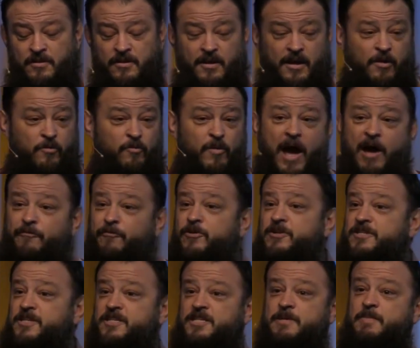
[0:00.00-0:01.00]
and
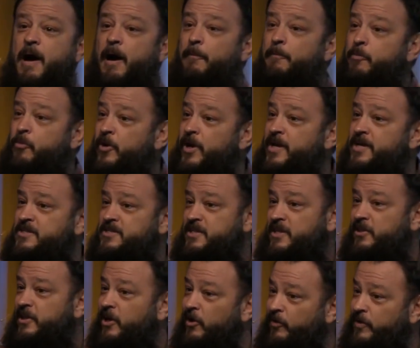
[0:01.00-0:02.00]
references about priests and
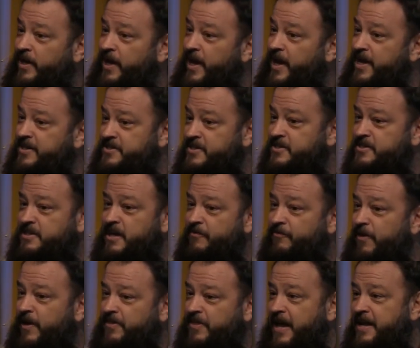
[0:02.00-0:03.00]
little kids and stuff
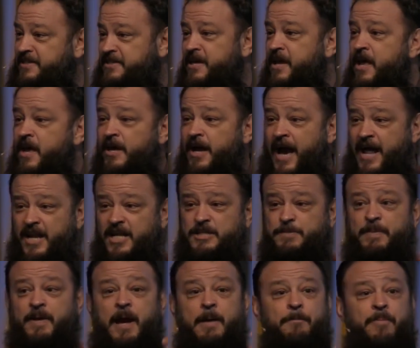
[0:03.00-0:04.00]
like that. It's kind of just
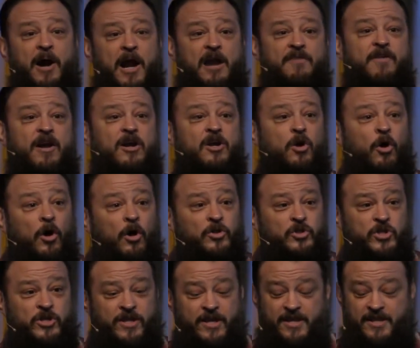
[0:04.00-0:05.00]
become part of our
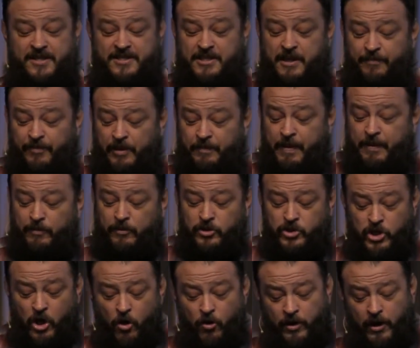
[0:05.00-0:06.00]
culture that it's something people
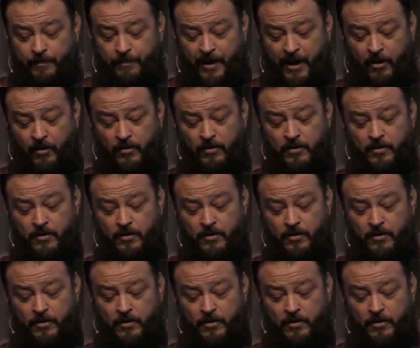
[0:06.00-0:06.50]
joke about.